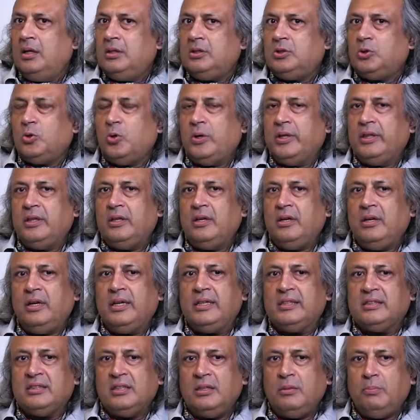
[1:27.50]
So in the
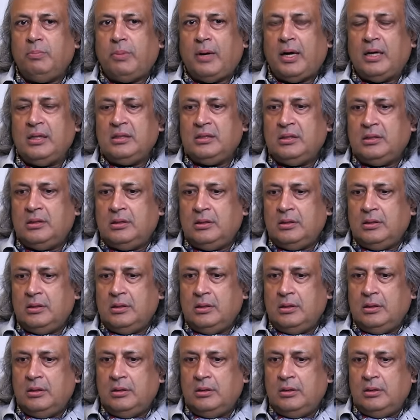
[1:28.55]
recent past,
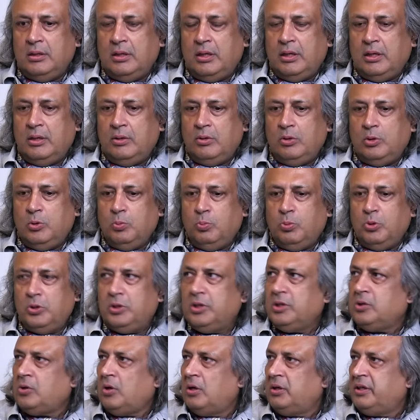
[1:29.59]
to put
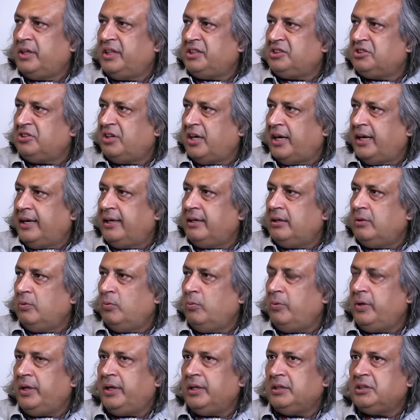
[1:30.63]
the context right,
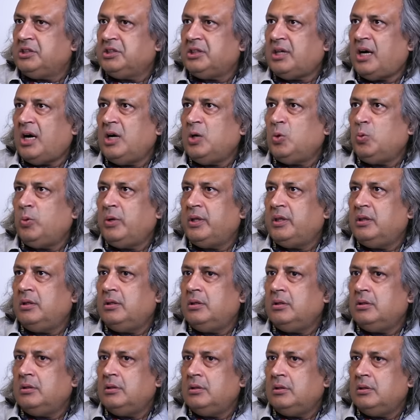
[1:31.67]
we can start
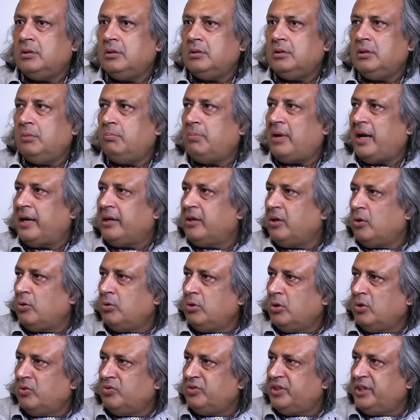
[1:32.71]
with the
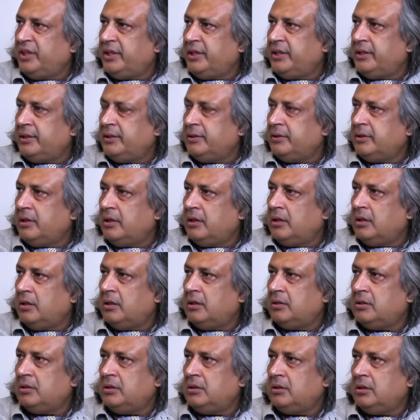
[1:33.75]
background of the
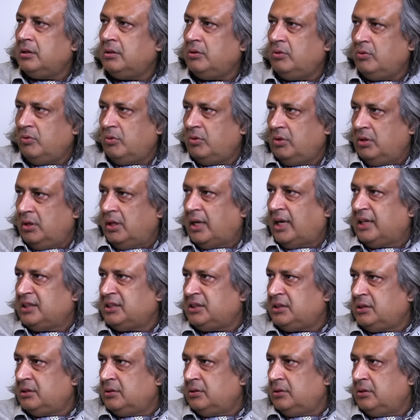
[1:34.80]

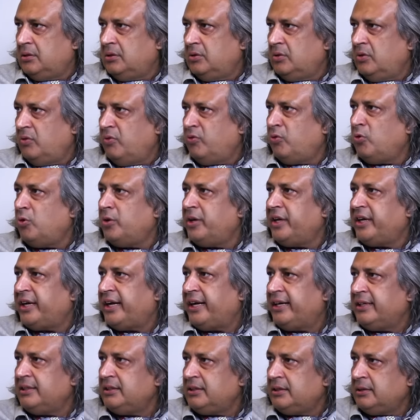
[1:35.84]
last 4
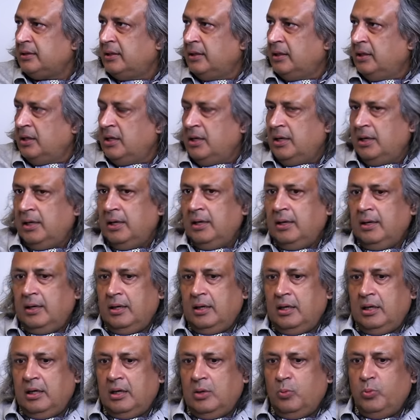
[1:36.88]
decades,
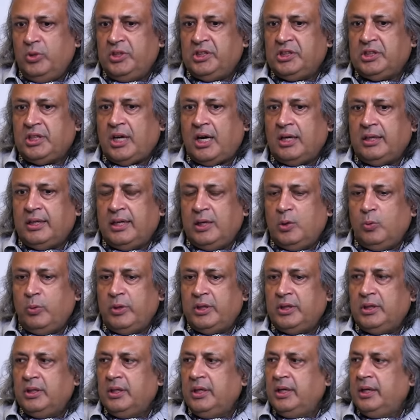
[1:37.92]
which started
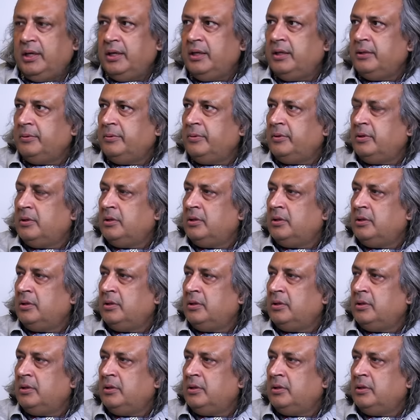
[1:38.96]
with the